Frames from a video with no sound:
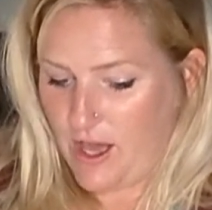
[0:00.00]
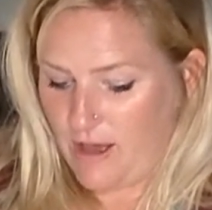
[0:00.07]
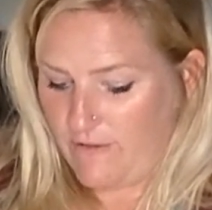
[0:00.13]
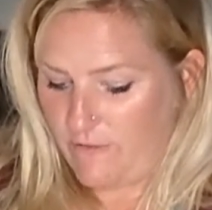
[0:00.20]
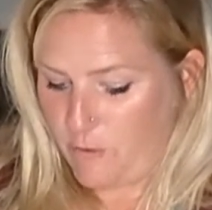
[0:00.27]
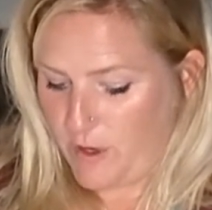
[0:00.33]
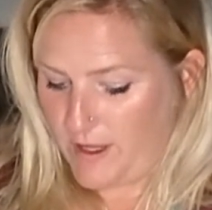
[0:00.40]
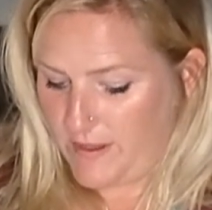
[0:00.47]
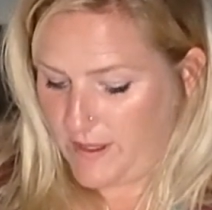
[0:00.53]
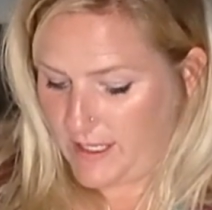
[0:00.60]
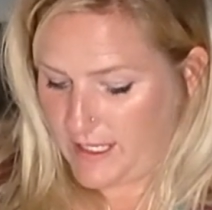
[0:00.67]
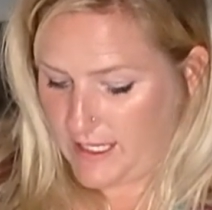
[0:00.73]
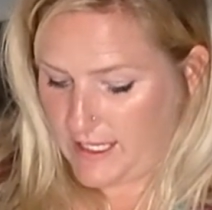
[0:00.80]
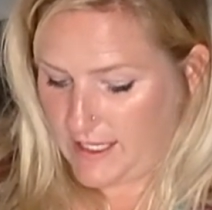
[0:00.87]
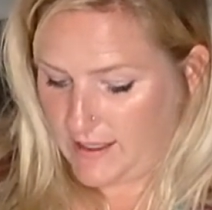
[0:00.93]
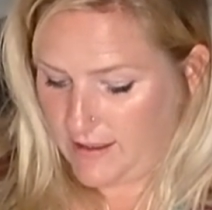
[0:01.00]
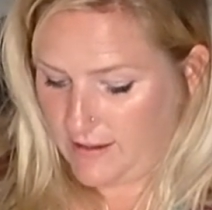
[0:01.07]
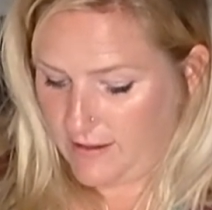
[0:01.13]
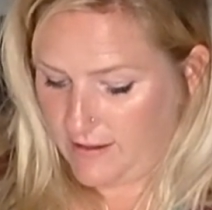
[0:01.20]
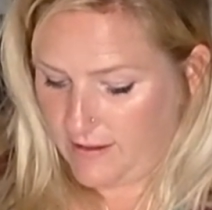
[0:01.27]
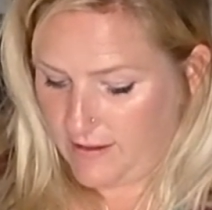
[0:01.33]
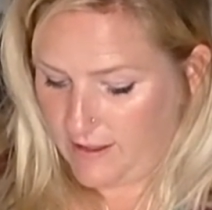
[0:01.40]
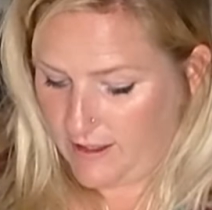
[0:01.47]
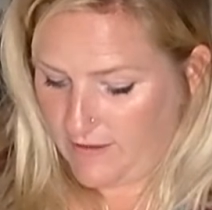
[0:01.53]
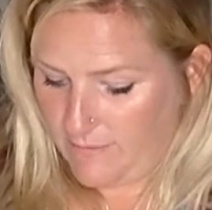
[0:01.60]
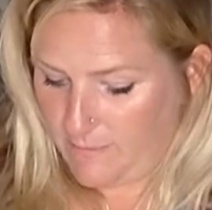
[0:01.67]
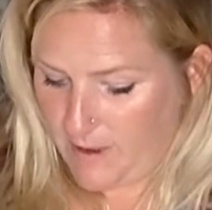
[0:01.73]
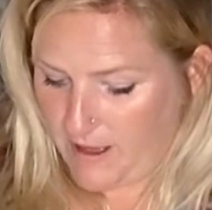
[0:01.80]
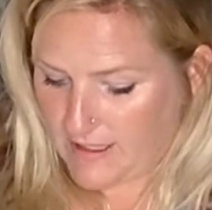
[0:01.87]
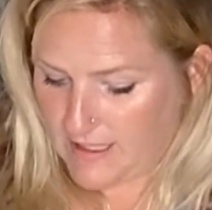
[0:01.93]
Avoid the knee
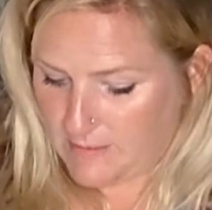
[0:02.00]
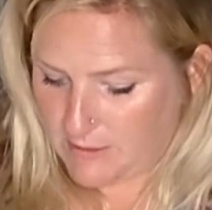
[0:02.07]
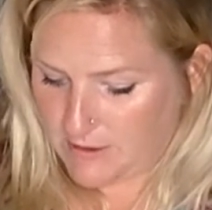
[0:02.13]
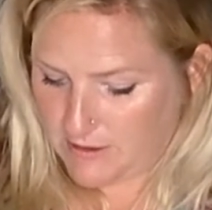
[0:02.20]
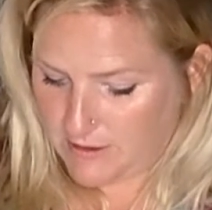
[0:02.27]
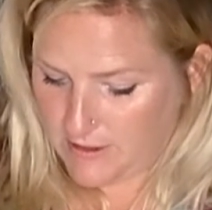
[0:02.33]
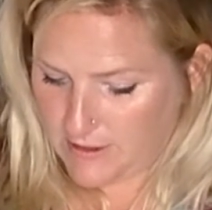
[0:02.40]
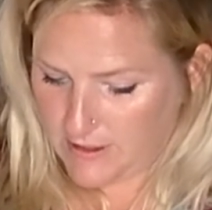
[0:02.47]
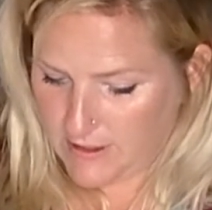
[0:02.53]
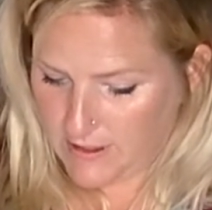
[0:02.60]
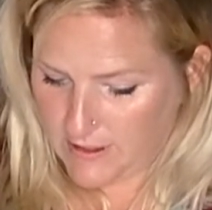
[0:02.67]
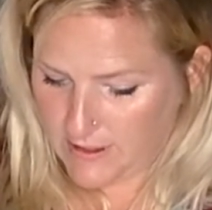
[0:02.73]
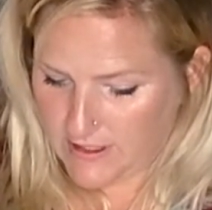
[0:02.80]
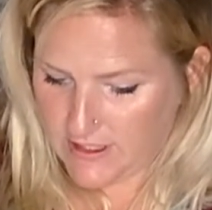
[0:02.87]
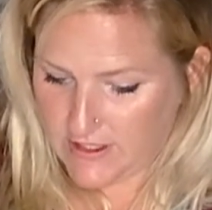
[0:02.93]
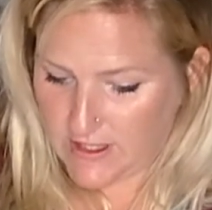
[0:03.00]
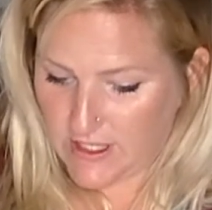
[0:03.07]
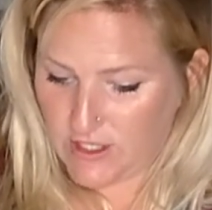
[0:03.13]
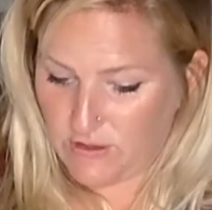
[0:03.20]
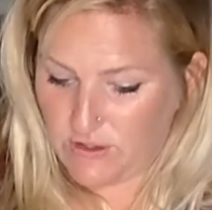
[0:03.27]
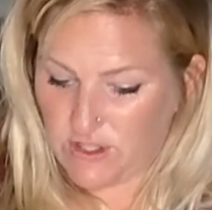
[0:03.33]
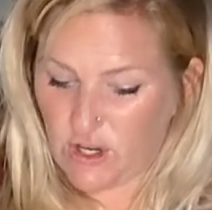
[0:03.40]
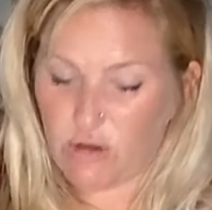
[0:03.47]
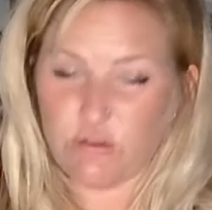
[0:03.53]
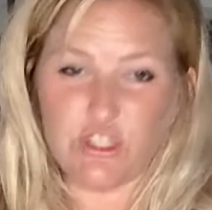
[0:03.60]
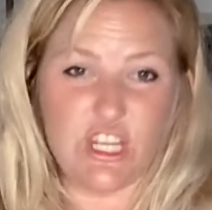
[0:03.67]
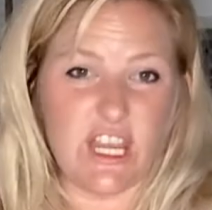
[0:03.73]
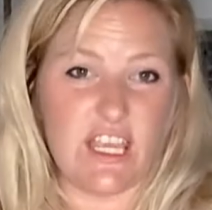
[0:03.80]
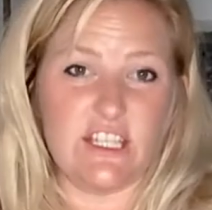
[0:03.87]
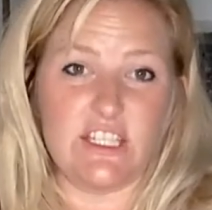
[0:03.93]
if possible so that you don't
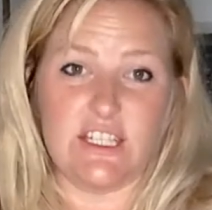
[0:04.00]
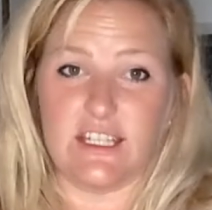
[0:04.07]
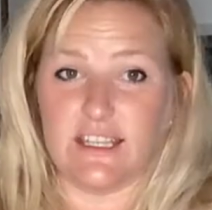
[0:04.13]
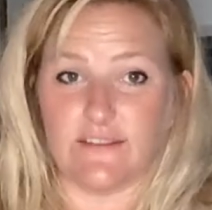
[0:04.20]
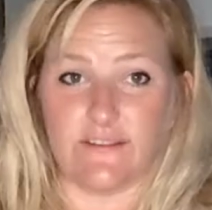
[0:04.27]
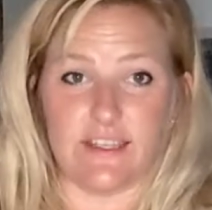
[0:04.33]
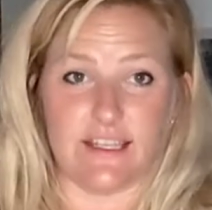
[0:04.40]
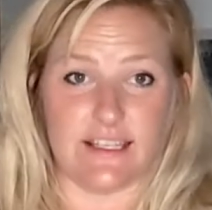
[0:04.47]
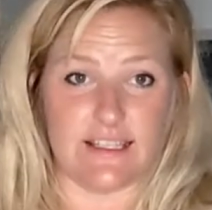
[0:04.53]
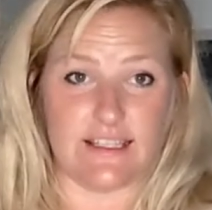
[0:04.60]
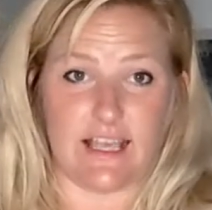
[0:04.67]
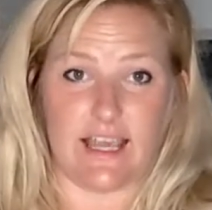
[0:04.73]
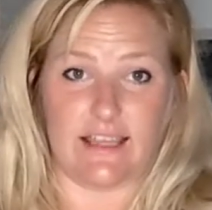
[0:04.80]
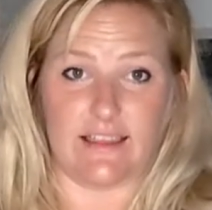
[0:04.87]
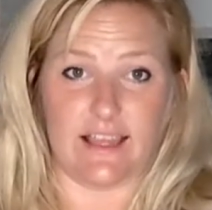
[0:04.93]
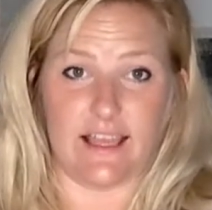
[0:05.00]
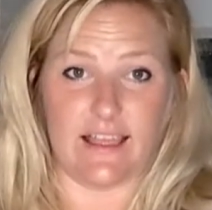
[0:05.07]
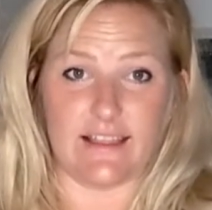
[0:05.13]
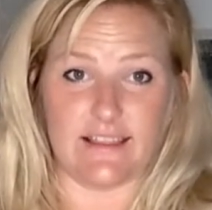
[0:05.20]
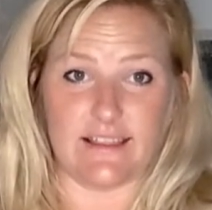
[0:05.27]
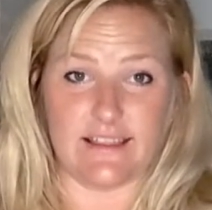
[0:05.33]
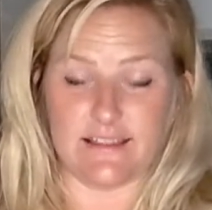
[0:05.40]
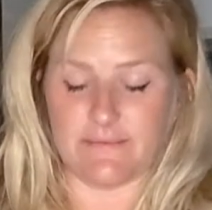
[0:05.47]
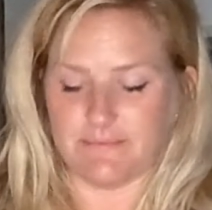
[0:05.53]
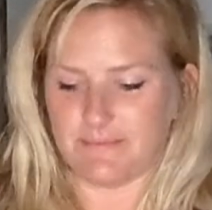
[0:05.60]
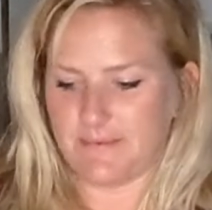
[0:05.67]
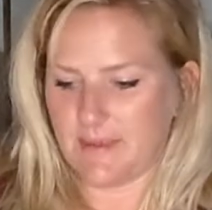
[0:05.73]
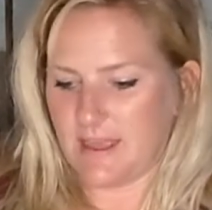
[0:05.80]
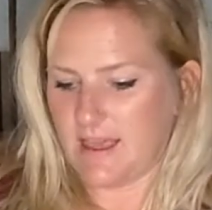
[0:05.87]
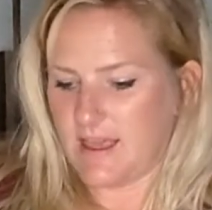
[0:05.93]
change any of the design lines.
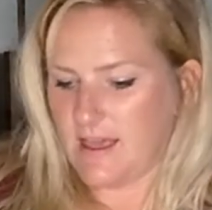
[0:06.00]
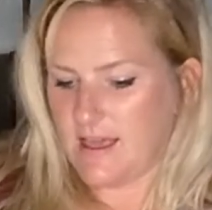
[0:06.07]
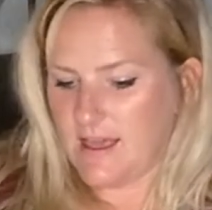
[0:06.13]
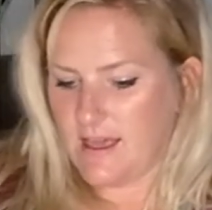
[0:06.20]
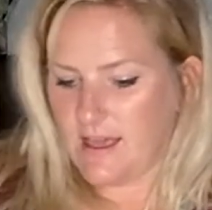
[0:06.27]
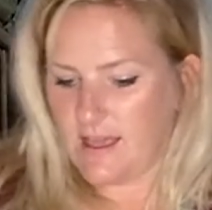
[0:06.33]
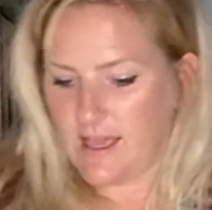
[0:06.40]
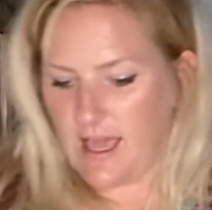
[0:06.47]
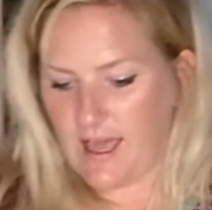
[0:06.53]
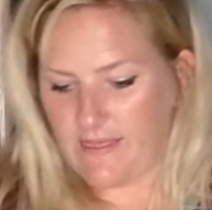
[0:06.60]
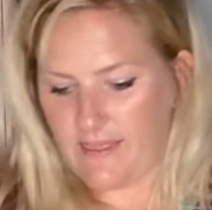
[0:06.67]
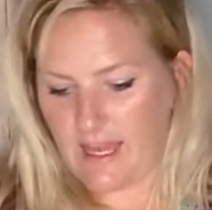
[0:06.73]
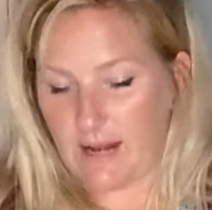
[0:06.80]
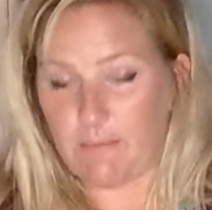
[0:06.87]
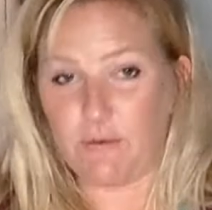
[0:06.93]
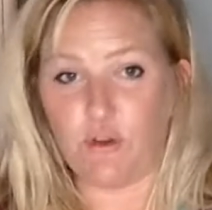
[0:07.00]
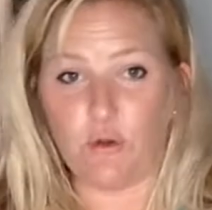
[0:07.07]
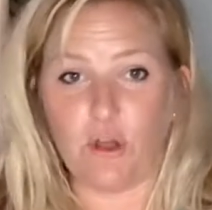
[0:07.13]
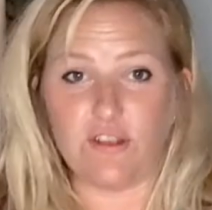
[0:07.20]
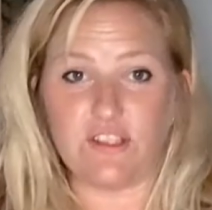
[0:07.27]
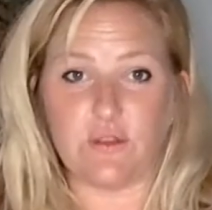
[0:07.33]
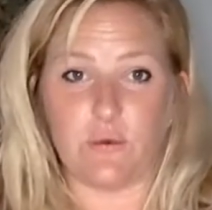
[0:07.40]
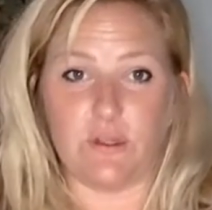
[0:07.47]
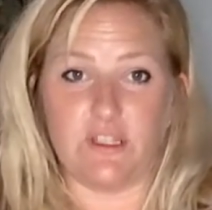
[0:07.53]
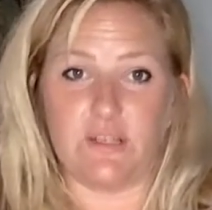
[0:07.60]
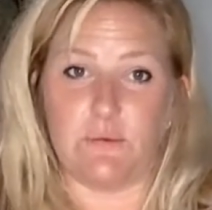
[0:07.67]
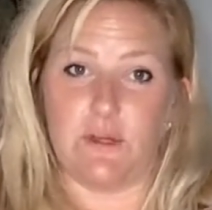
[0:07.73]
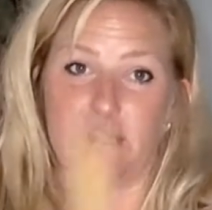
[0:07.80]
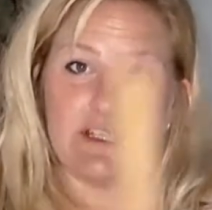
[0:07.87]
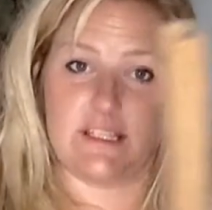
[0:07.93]
And then you're also going
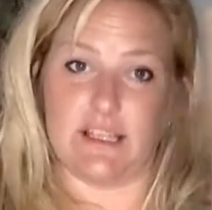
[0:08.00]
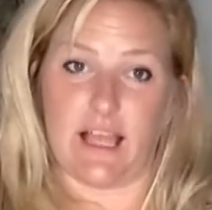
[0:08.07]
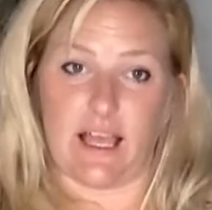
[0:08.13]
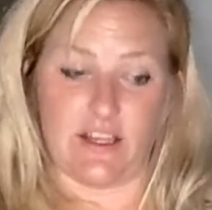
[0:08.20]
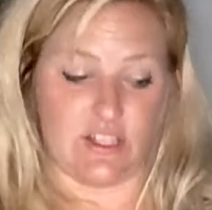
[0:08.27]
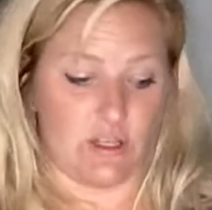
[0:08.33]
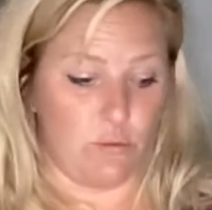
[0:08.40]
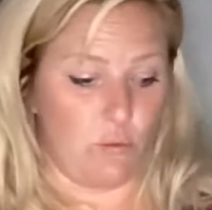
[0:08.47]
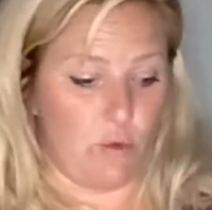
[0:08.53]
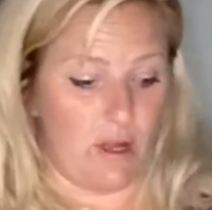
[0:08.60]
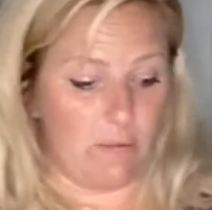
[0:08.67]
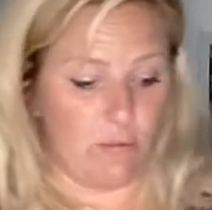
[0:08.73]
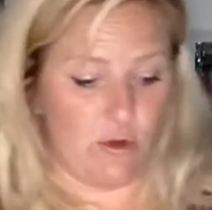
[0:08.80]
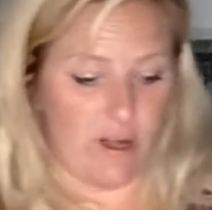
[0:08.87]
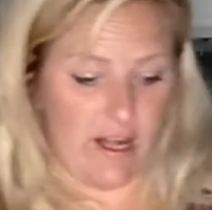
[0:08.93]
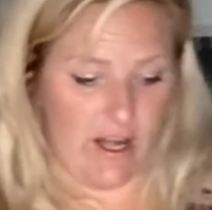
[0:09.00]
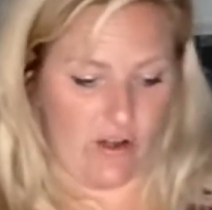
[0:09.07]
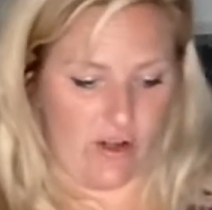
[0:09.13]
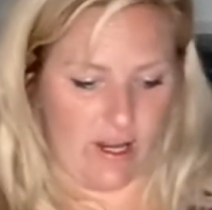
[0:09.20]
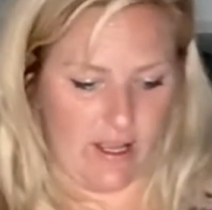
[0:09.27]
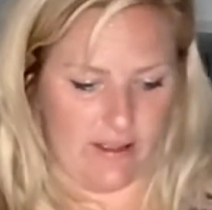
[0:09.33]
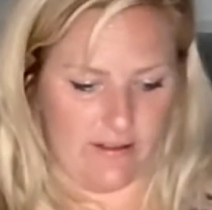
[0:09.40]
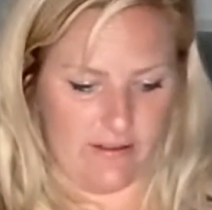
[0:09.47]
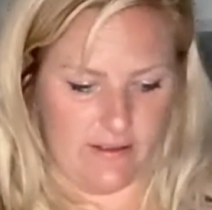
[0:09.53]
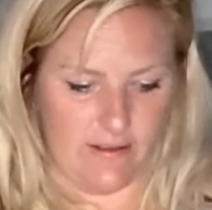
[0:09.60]
to want to slash in one more area.